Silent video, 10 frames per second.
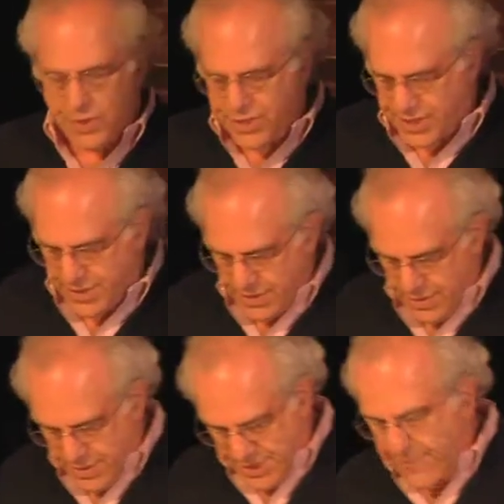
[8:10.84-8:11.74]
was
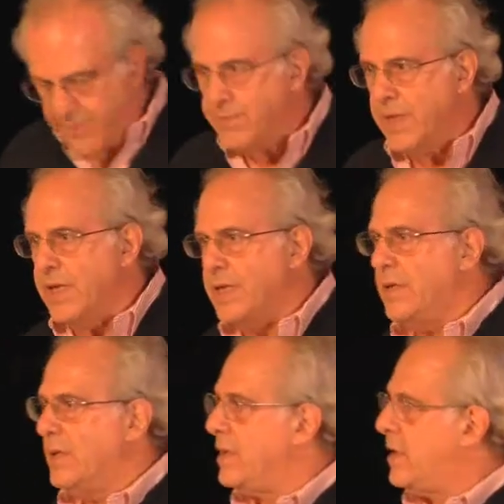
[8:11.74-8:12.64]
7
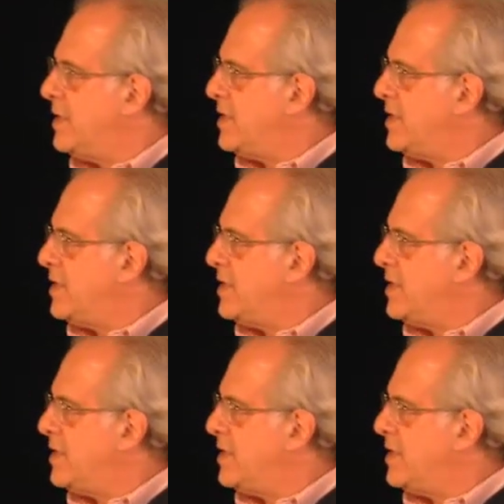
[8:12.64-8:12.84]
million in